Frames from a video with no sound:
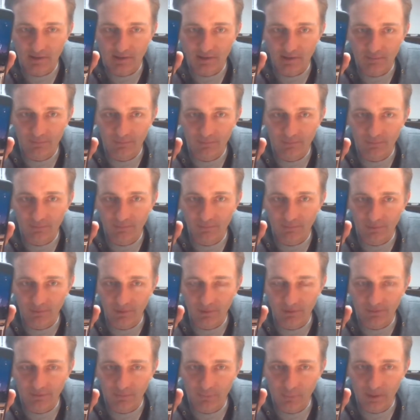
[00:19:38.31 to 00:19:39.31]
of
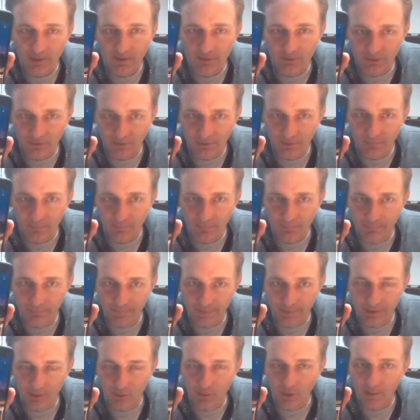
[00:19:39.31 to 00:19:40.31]
Ursa Major,
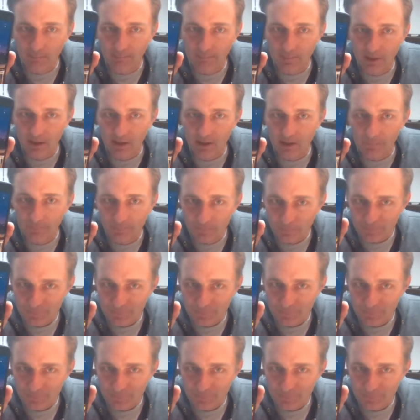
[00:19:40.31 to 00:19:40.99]
the Great Bear.